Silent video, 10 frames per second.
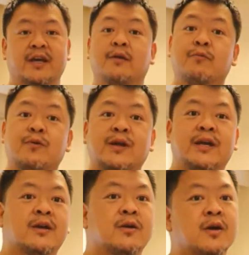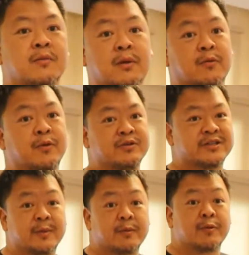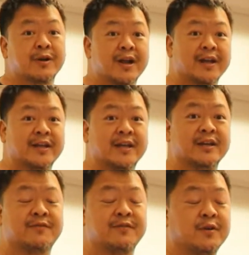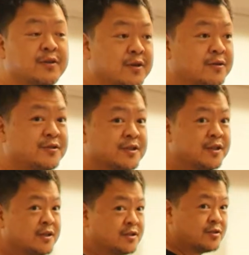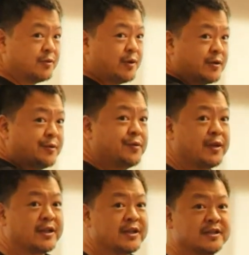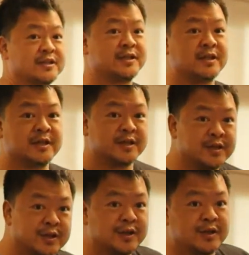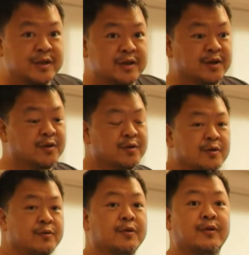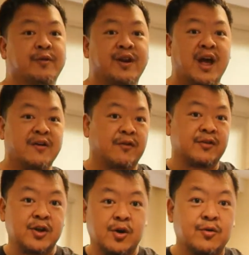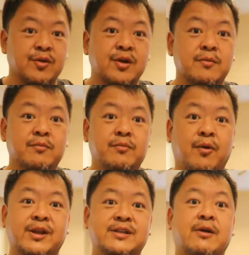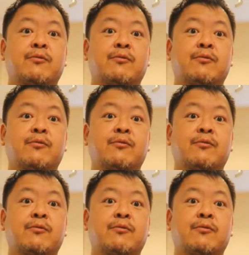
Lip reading: And when we're kicking, remember we always tell people we're not kicking field goals. So we're not doing it like this. You know, we don't want to have our toe pointed down.